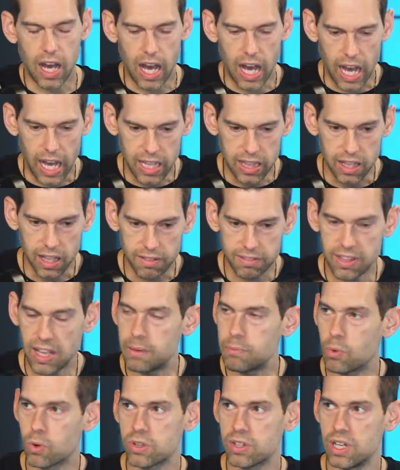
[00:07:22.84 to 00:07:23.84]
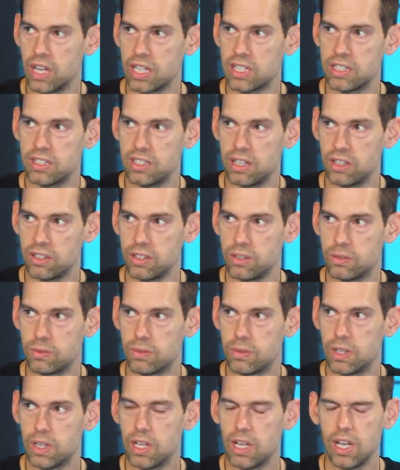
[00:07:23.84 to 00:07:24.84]
I love that more than I can tell you.
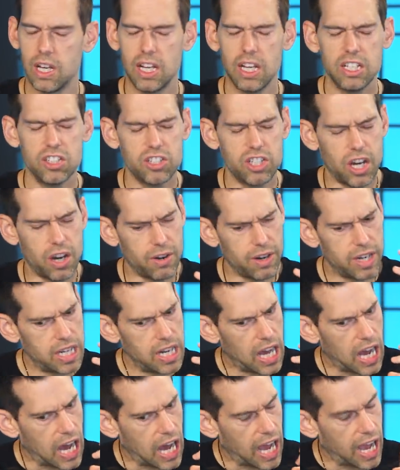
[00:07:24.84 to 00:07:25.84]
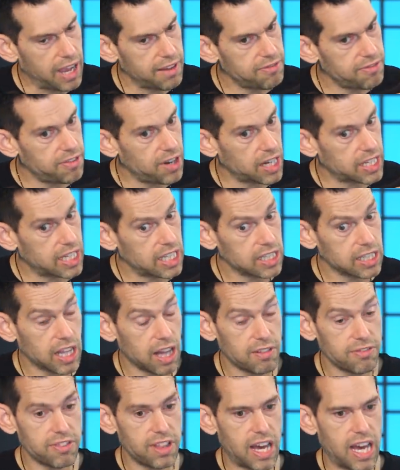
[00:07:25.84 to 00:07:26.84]
Jared, I fucking
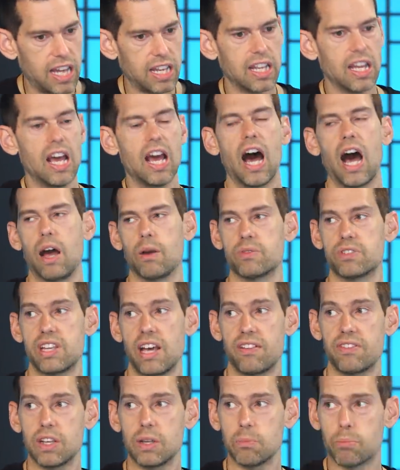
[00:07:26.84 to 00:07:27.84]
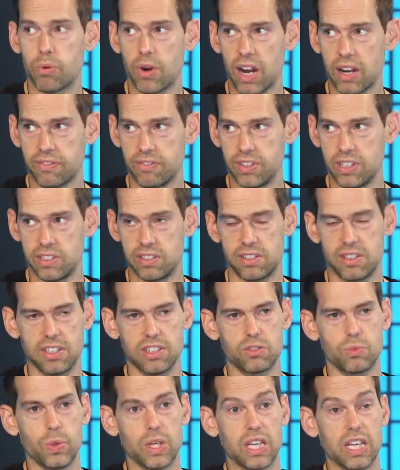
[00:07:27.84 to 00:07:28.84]
love that. I was having breakfast
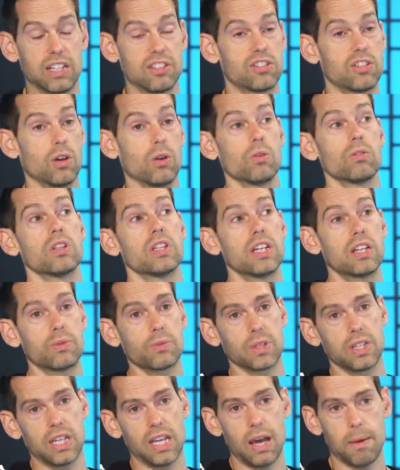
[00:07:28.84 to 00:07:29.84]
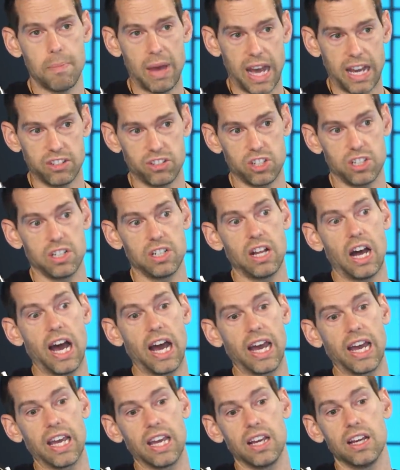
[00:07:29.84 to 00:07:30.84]
this weekend. So literally imagine
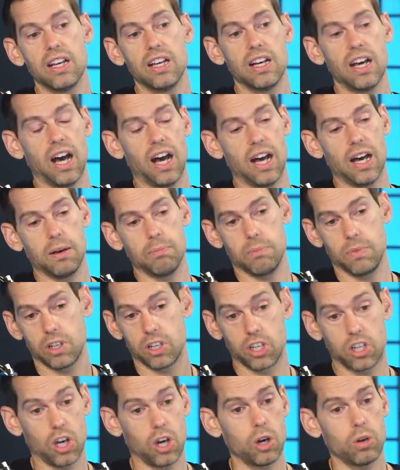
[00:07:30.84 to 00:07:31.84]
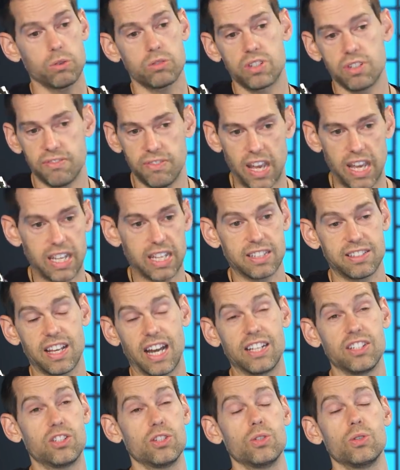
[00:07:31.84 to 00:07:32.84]
I go to Vegas.
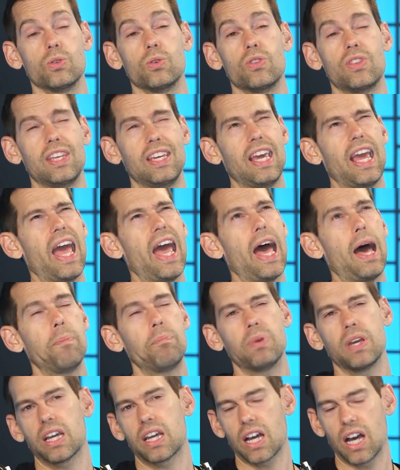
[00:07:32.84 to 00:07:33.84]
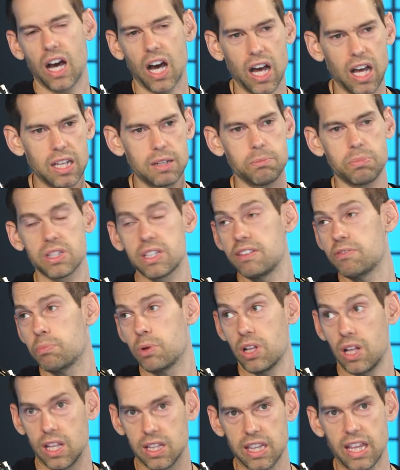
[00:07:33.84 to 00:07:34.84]
I do the epic,
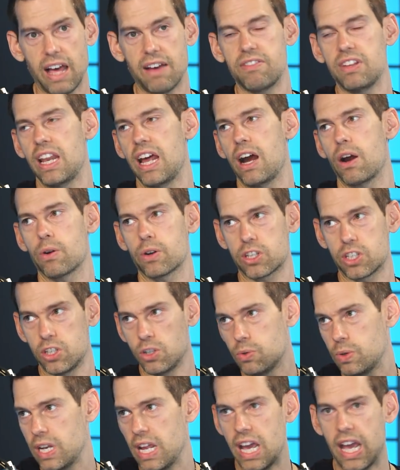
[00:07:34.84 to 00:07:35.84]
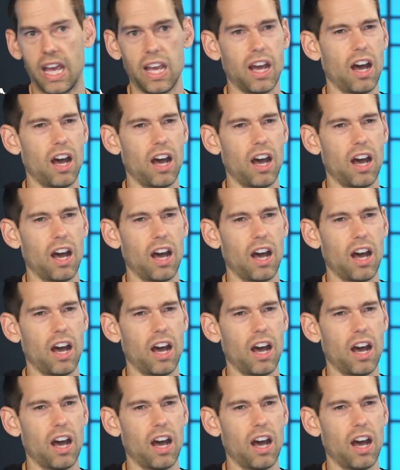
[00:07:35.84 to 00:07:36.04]
unbelievable 11-hour Q&A.